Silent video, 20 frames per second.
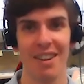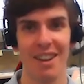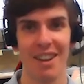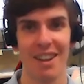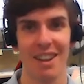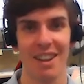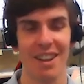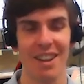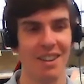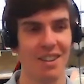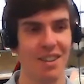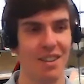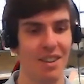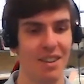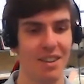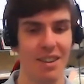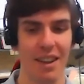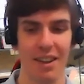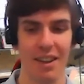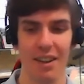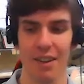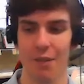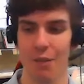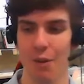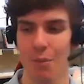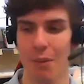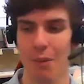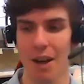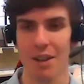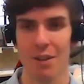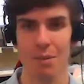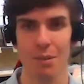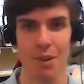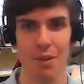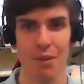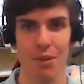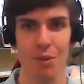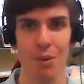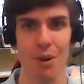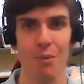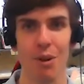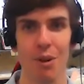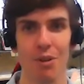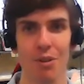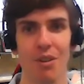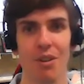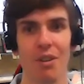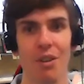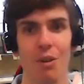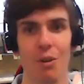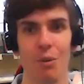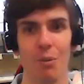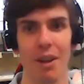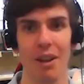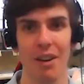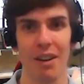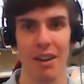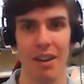It reminds me of Twinmotion and Lumion,